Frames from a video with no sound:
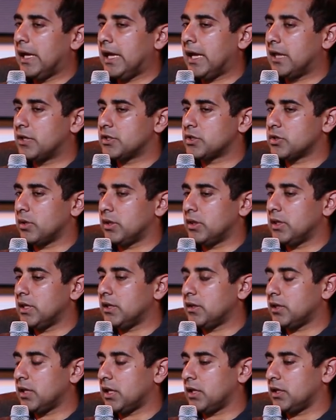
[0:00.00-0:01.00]
And so I
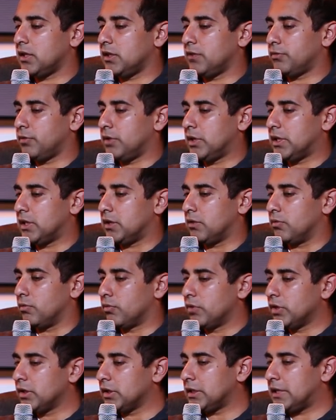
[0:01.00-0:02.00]
think that if we can
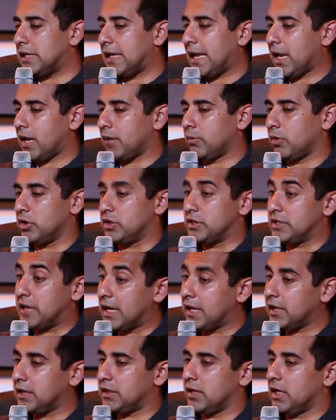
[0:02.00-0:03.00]
really hammer
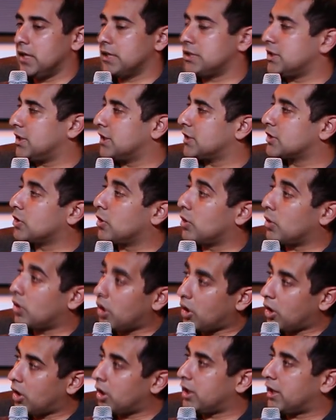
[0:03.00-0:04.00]
diagnostics, go
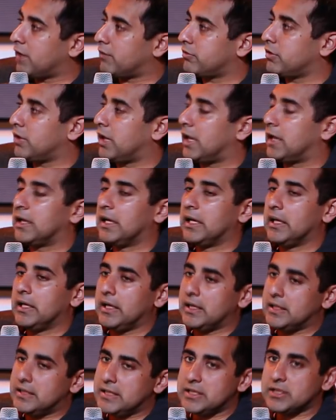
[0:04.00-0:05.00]
hard after that,
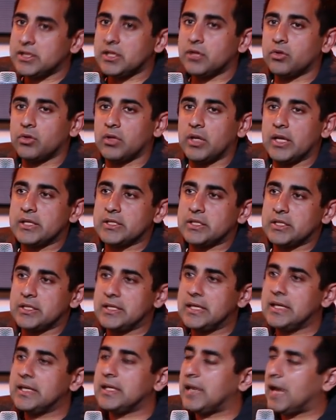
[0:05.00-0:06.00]
and decentralize it,
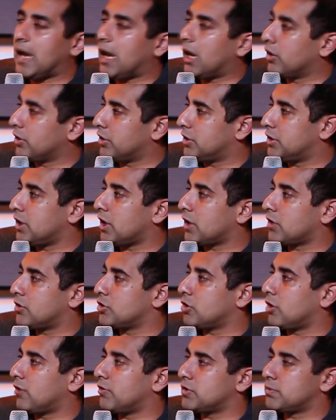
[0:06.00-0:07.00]
take it out of the
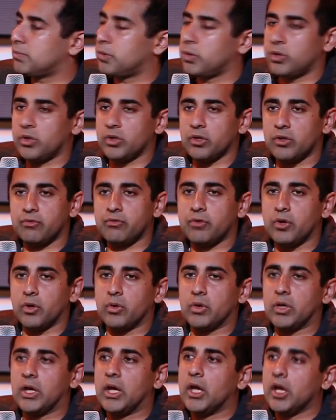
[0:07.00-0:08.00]
doctor's office, put it in the
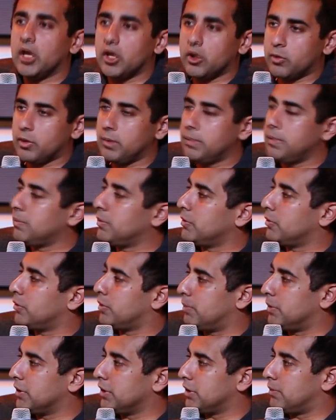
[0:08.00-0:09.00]
phone, equip people with the
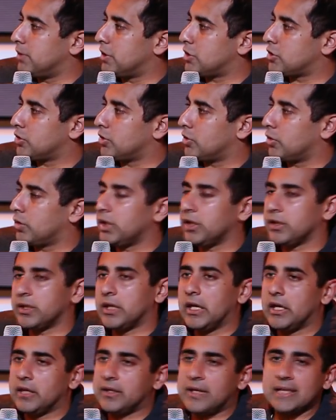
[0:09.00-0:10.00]
ability to measure their own health,
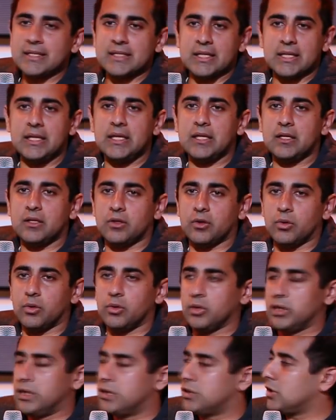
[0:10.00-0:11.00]
that's the key to the
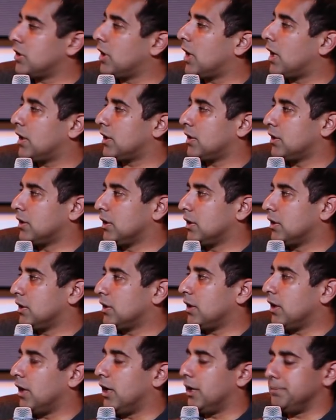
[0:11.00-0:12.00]
whole enchilada.
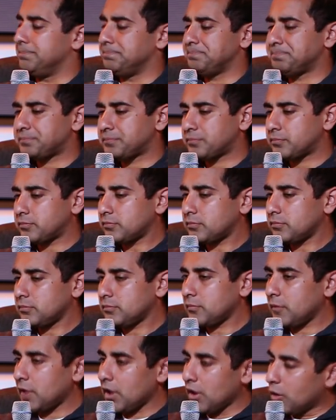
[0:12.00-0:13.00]

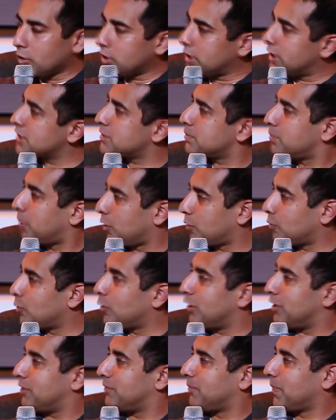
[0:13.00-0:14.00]
Okay, that's part
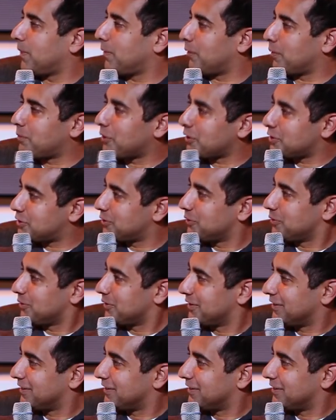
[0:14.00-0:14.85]
one. You want part two?